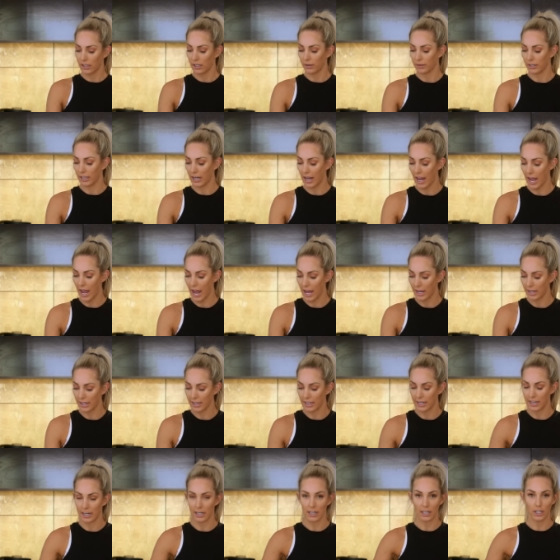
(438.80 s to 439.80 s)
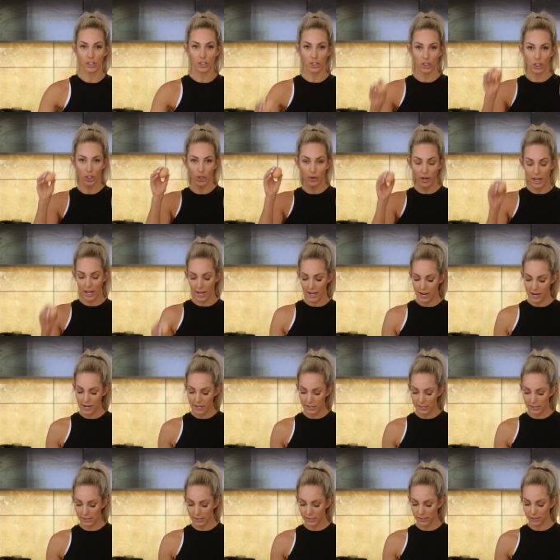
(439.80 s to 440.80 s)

I'm going to add in 2 eggs.